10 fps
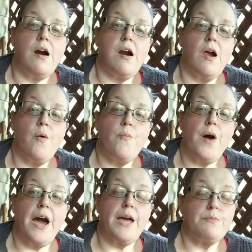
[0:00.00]

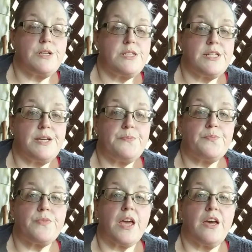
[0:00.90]
I am going to see
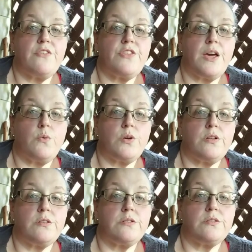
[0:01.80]
if they
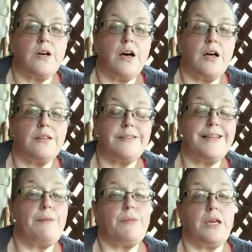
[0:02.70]
will
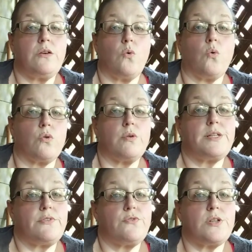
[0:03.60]
let me order a
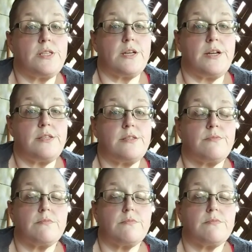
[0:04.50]
different size.